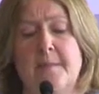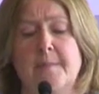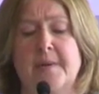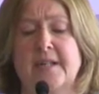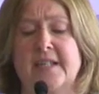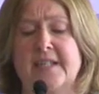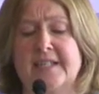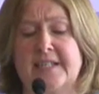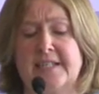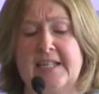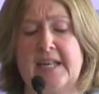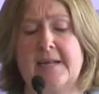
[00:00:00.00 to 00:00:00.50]
but
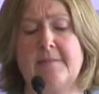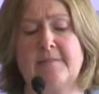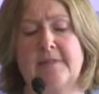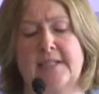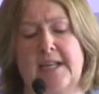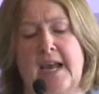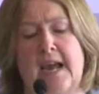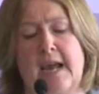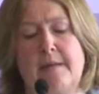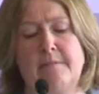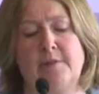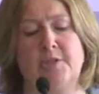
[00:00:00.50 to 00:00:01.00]
at the same
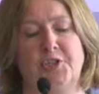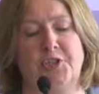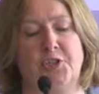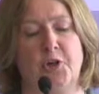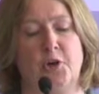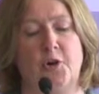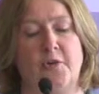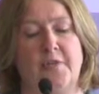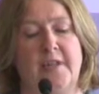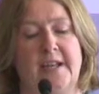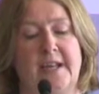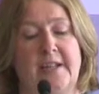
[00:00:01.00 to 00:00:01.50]
time
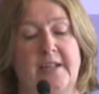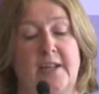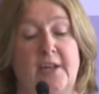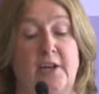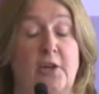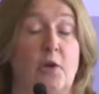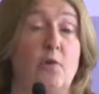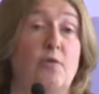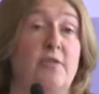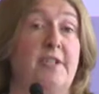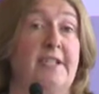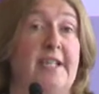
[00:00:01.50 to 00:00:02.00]
ensure that in the
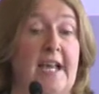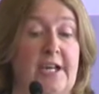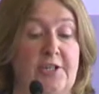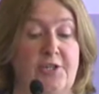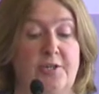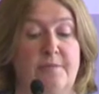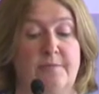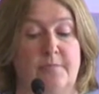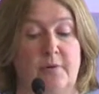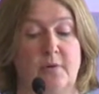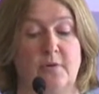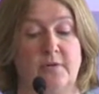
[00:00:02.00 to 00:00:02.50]

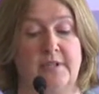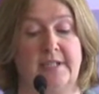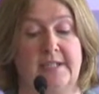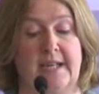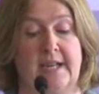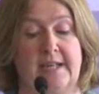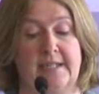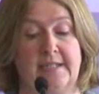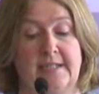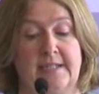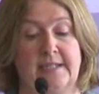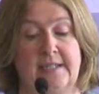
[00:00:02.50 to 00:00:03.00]
negotiation
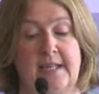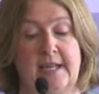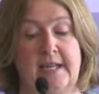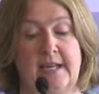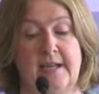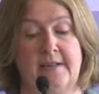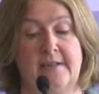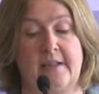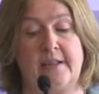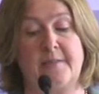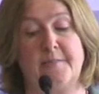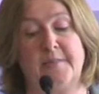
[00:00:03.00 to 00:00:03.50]
process
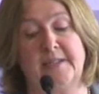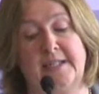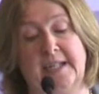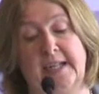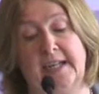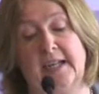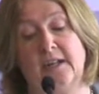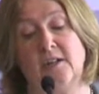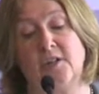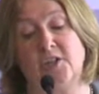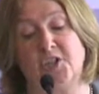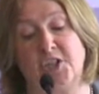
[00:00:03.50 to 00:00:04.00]
that the
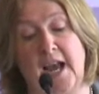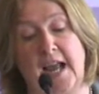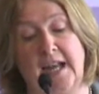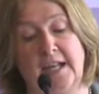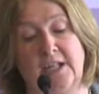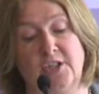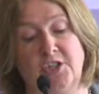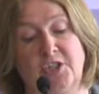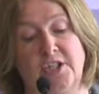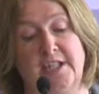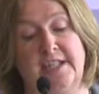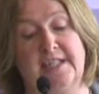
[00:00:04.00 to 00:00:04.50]
particular
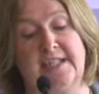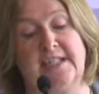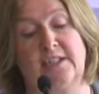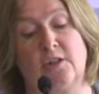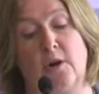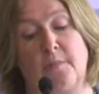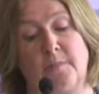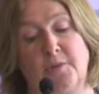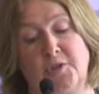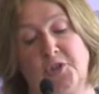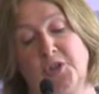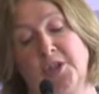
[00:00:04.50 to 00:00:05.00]
challenges and
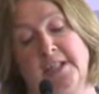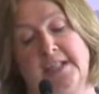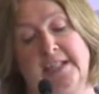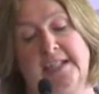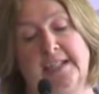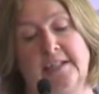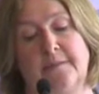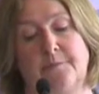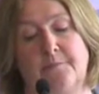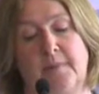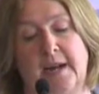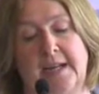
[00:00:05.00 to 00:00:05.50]

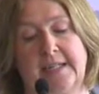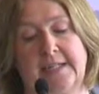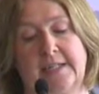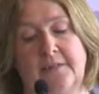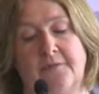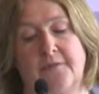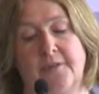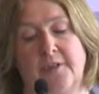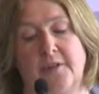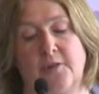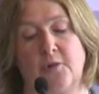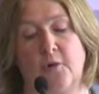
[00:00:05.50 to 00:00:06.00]
opportunities of Brexit
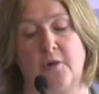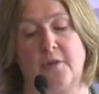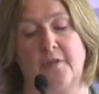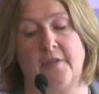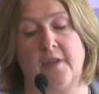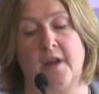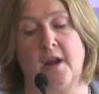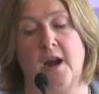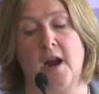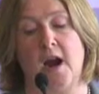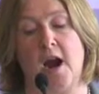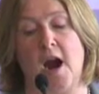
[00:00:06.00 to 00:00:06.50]
for the North
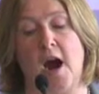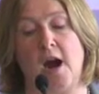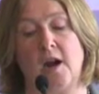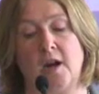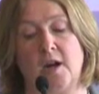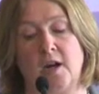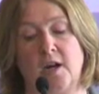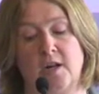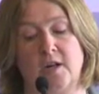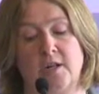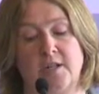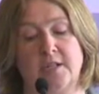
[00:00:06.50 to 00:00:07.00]
are
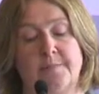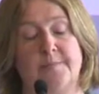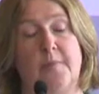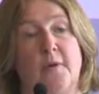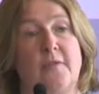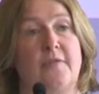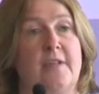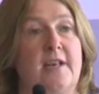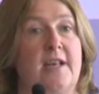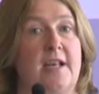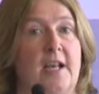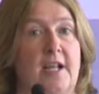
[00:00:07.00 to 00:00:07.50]
heard
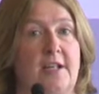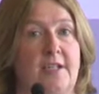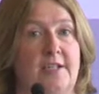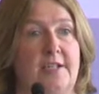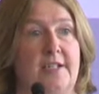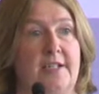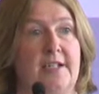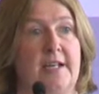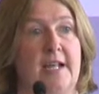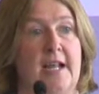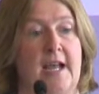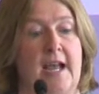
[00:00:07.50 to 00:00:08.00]
both in
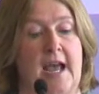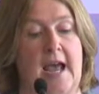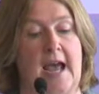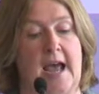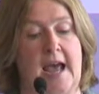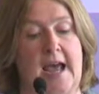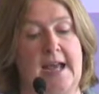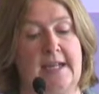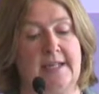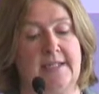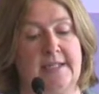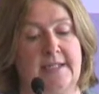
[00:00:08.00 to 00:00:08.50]
London
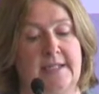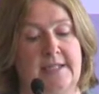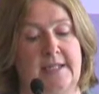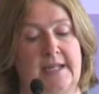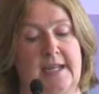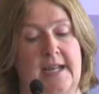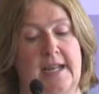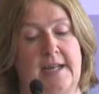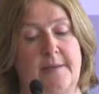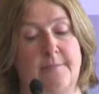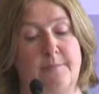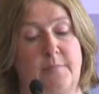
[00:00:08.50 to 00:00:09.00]
and
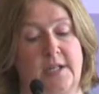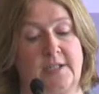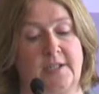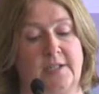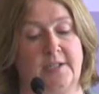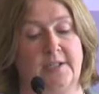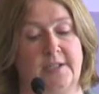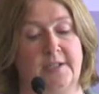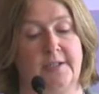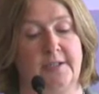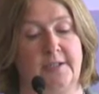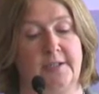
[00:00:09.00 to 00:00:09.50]
in
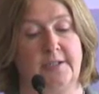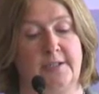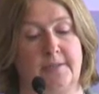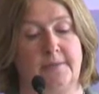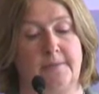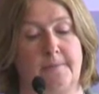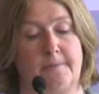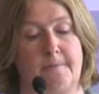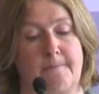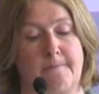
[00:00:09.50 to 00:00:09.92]
Brussels.